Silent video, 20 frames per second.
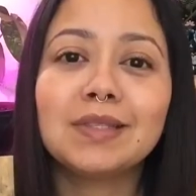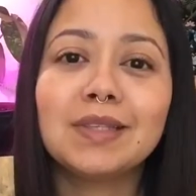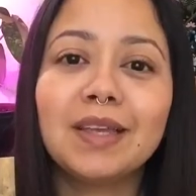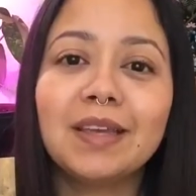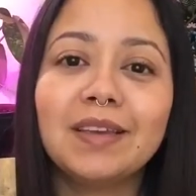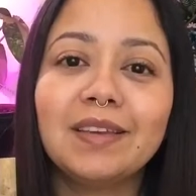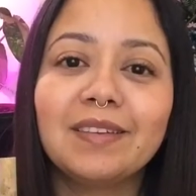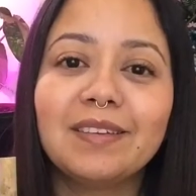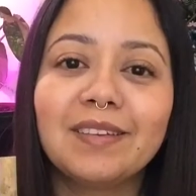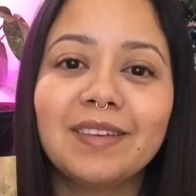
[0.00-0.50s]

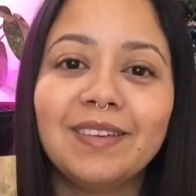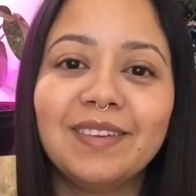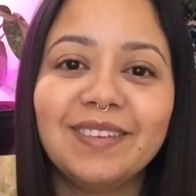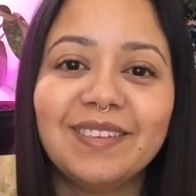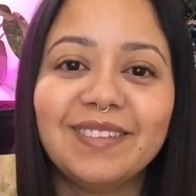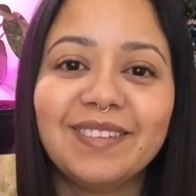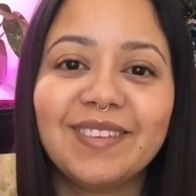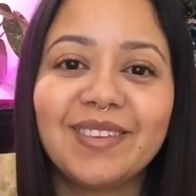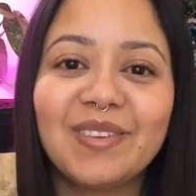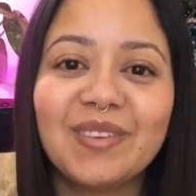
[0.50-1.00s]
like,
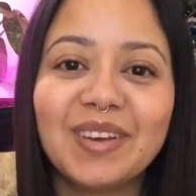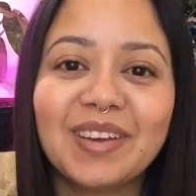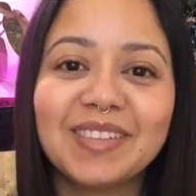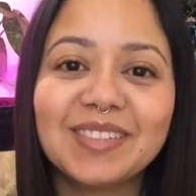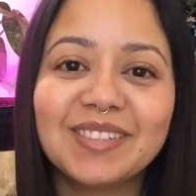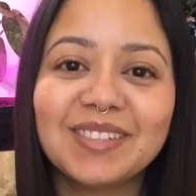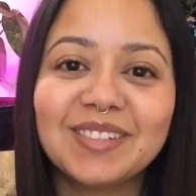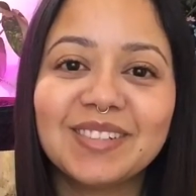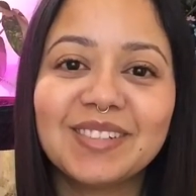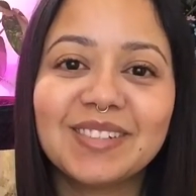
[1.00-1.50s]
you
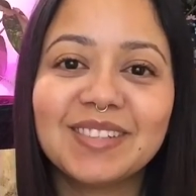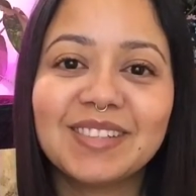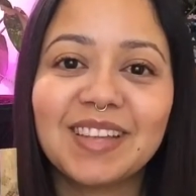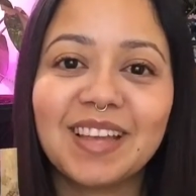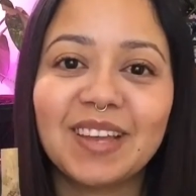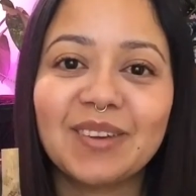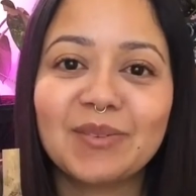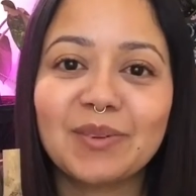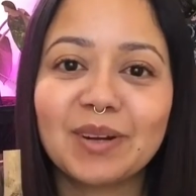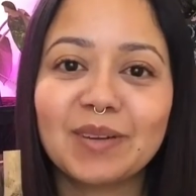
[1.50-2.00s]
guys
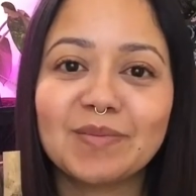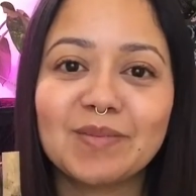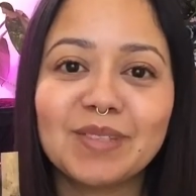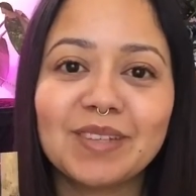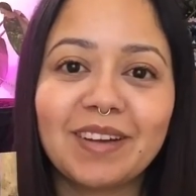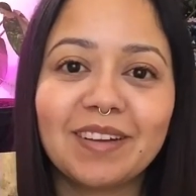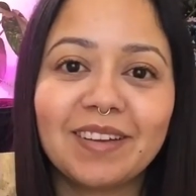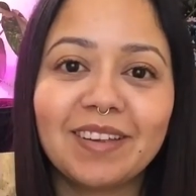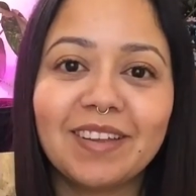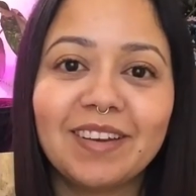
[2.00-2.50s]
understand what I'm
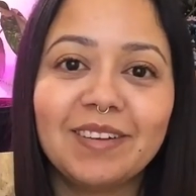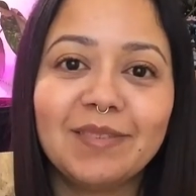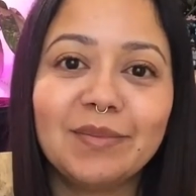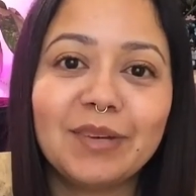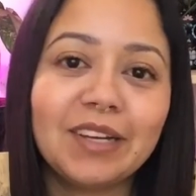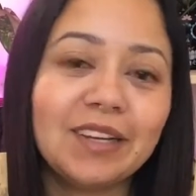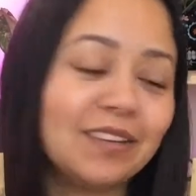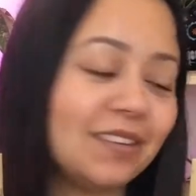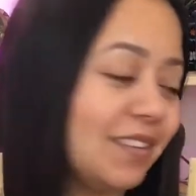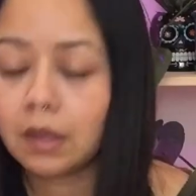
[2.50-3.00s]
talking
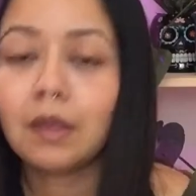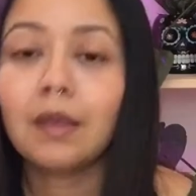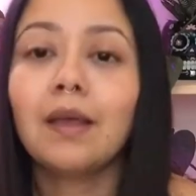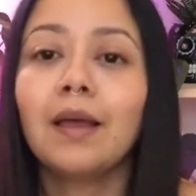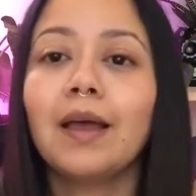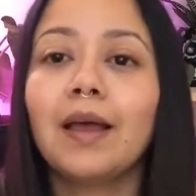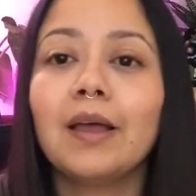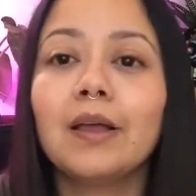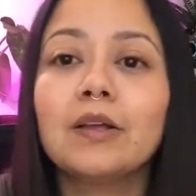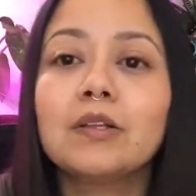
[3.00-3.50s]
about.
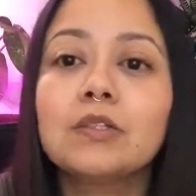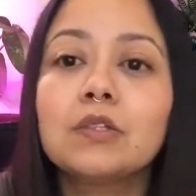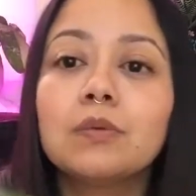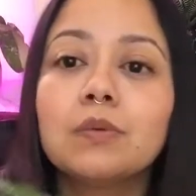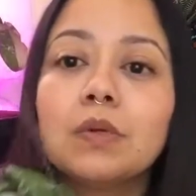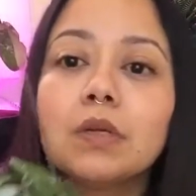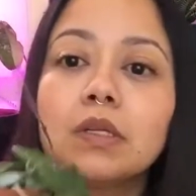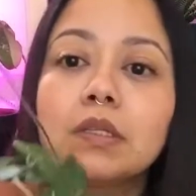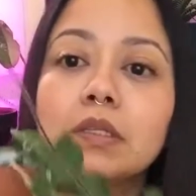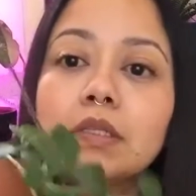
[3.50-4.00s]
I also
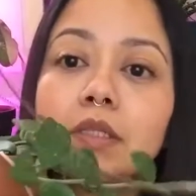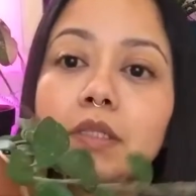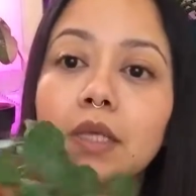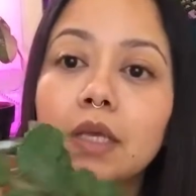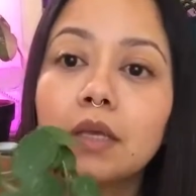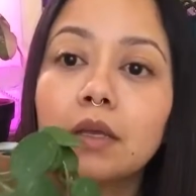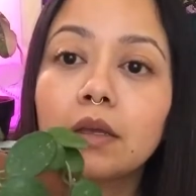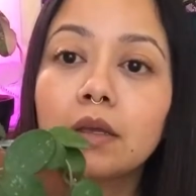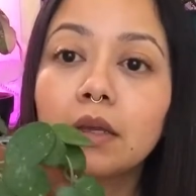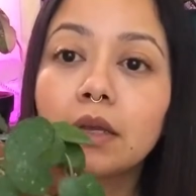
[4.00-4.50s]
wanted to
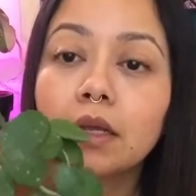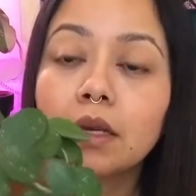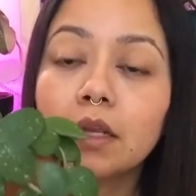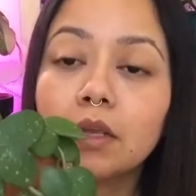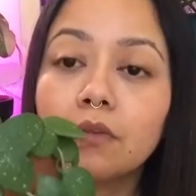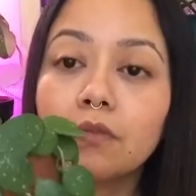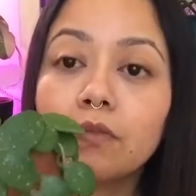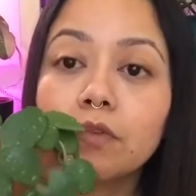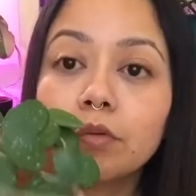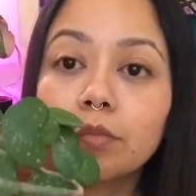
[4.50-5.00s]
take a
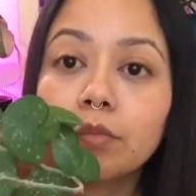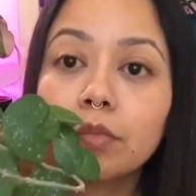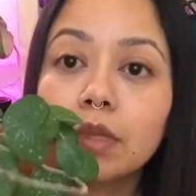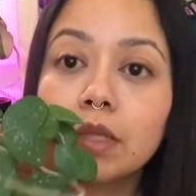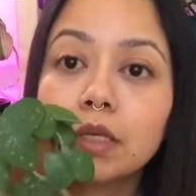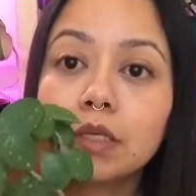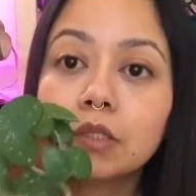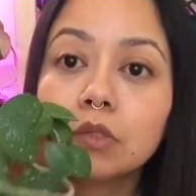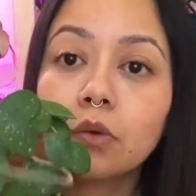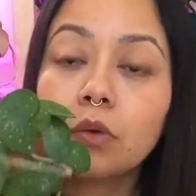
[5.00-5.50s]
cutting from
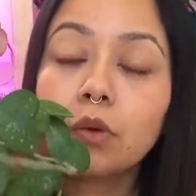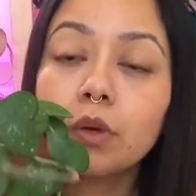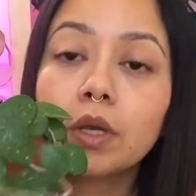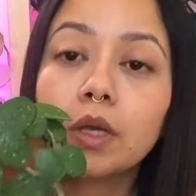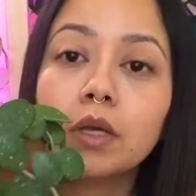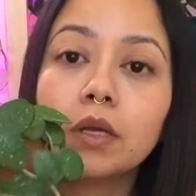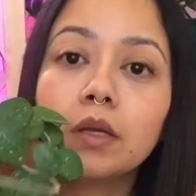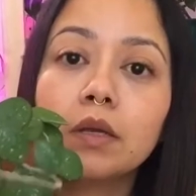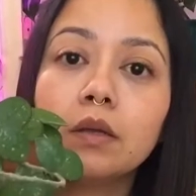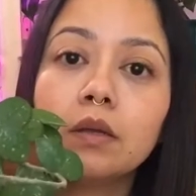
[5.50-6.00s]
this
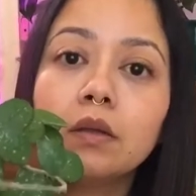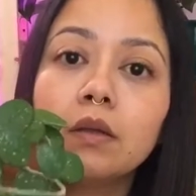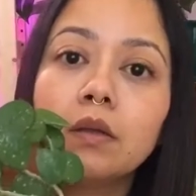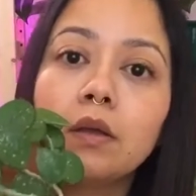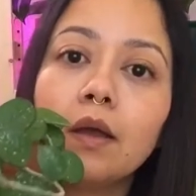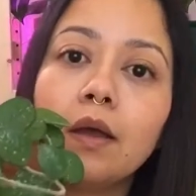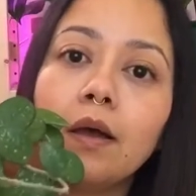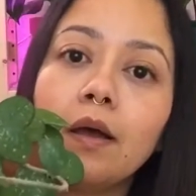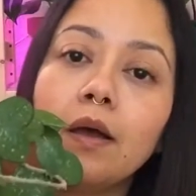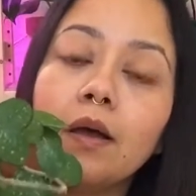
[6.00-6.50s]
Hoya.
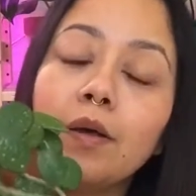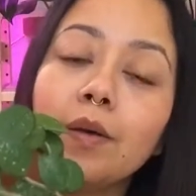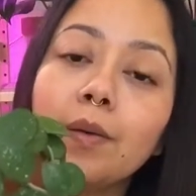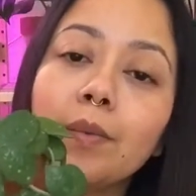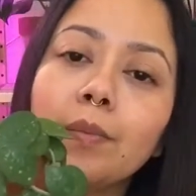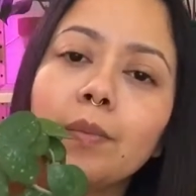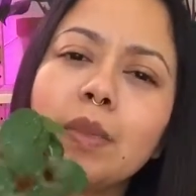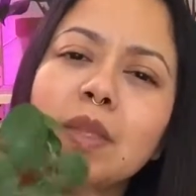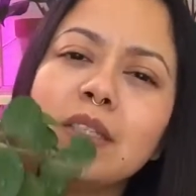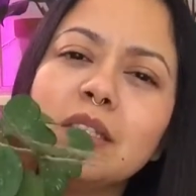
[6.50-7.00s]

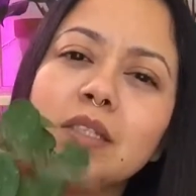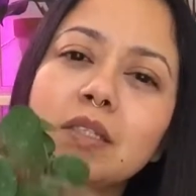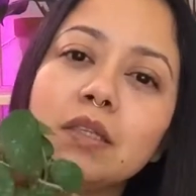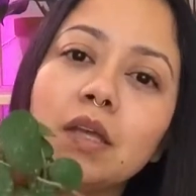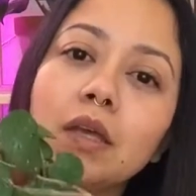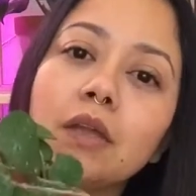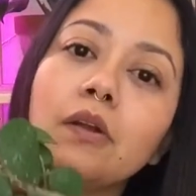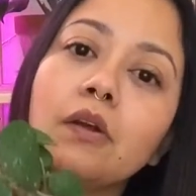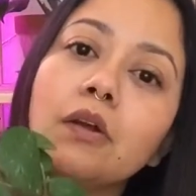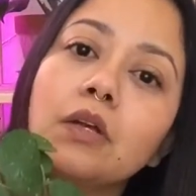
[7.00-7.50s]
This is
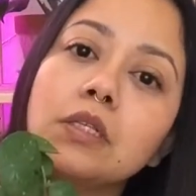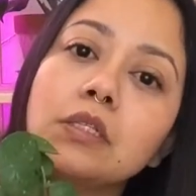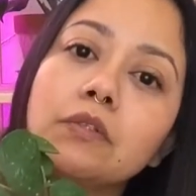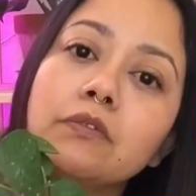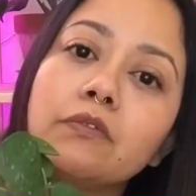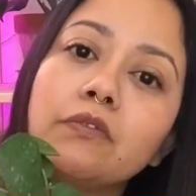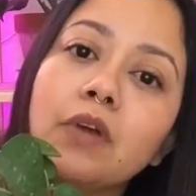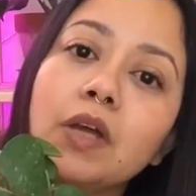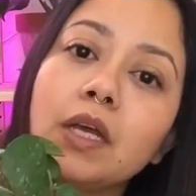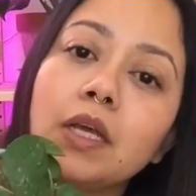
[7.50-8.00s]
kind of hard to
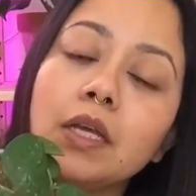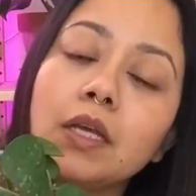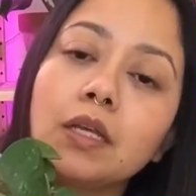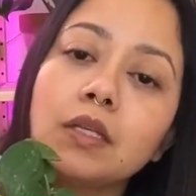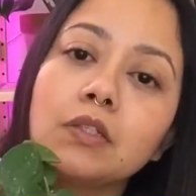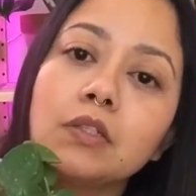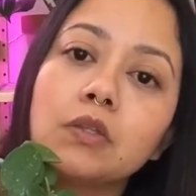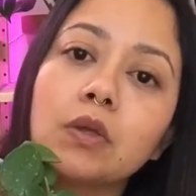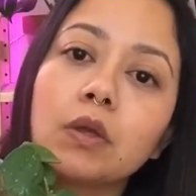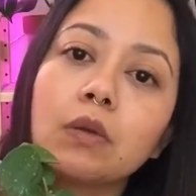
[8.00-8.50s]

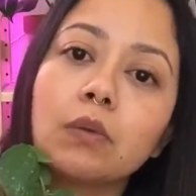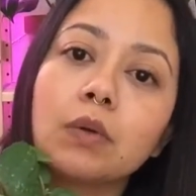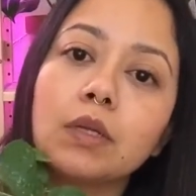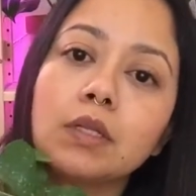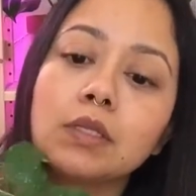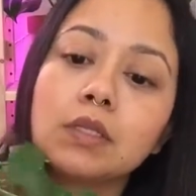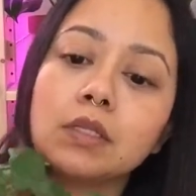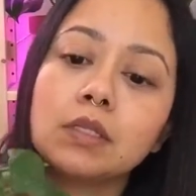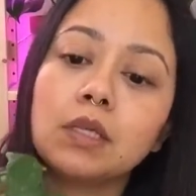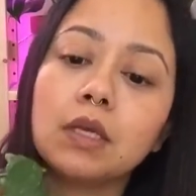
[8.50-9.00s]
find, so I
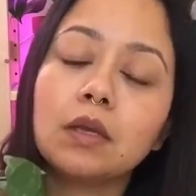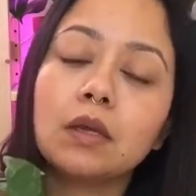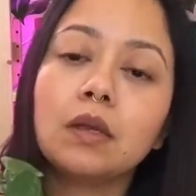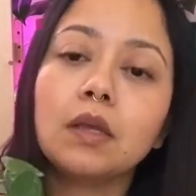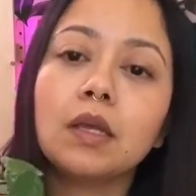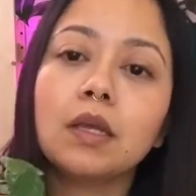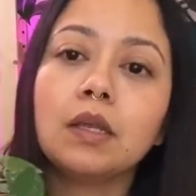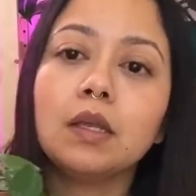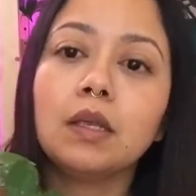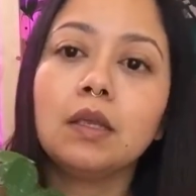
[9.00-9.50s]
wanted to take a
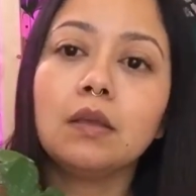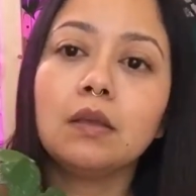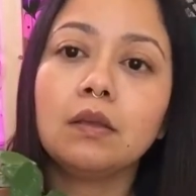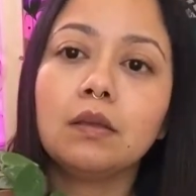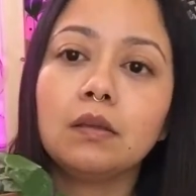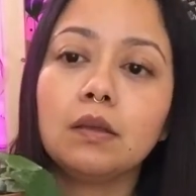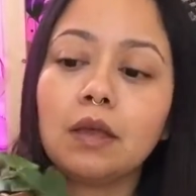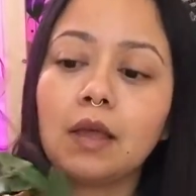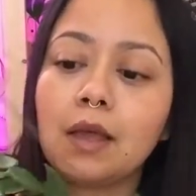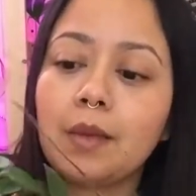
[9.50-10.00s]
cutting.
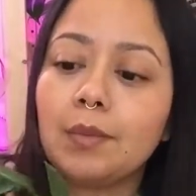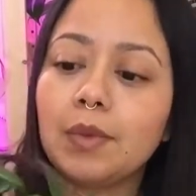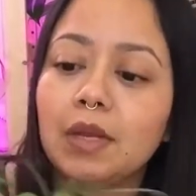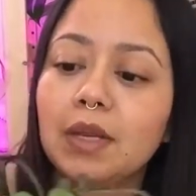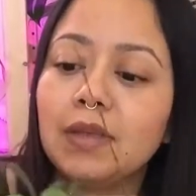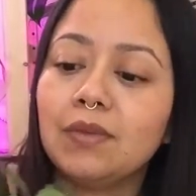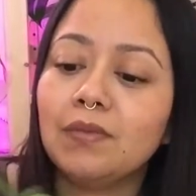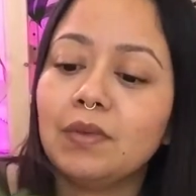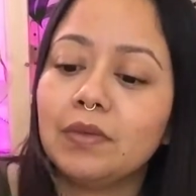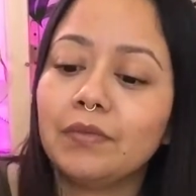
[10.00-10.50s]
I mean,
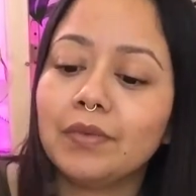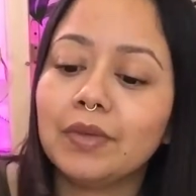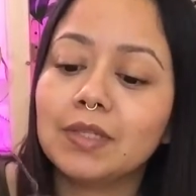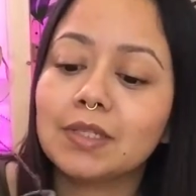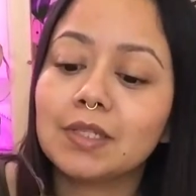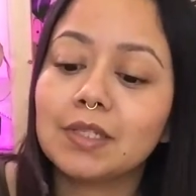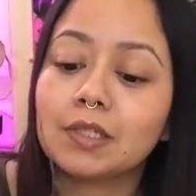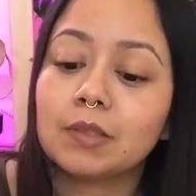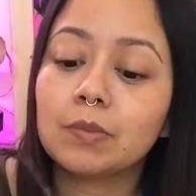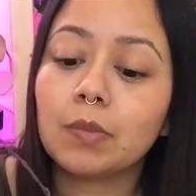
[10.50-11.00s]
even if it's
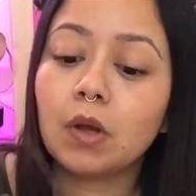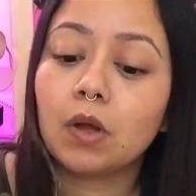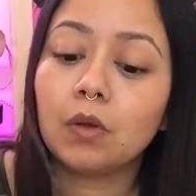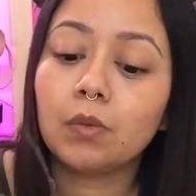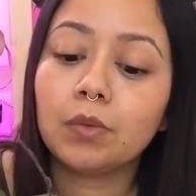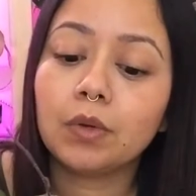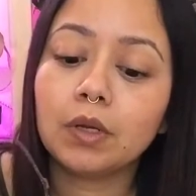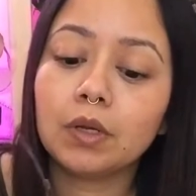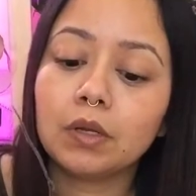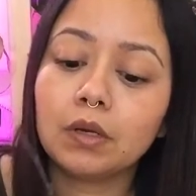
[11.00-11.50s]
a
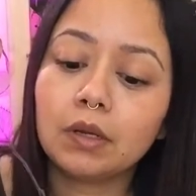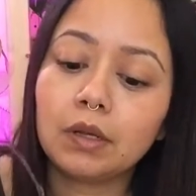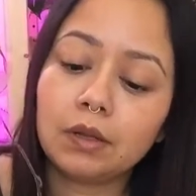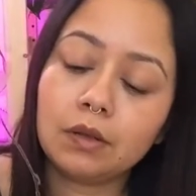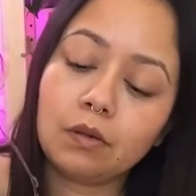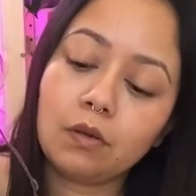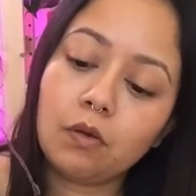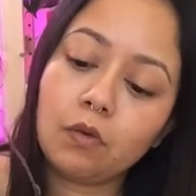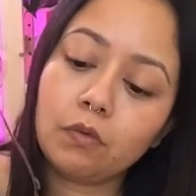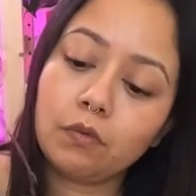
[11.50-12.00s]
small one,
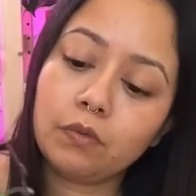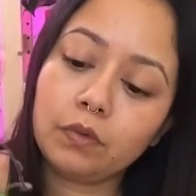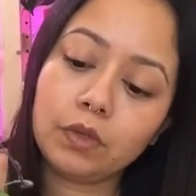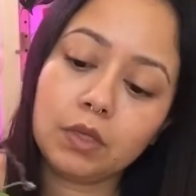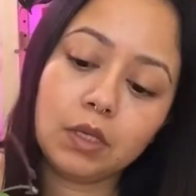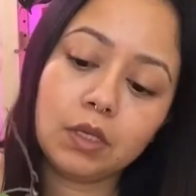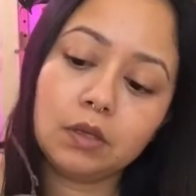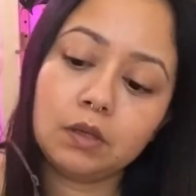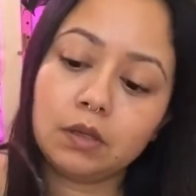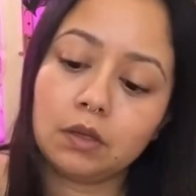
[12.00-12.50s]

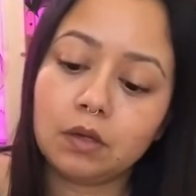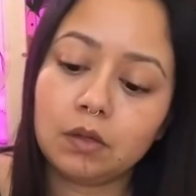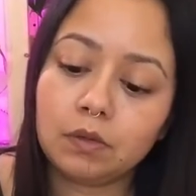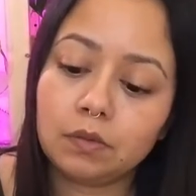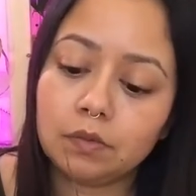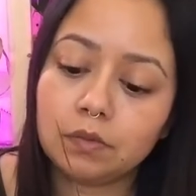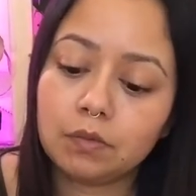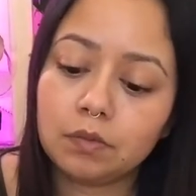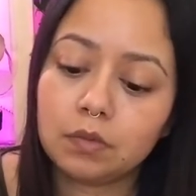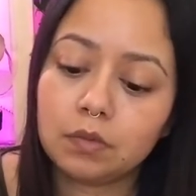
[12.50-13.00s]
hopefully, you know,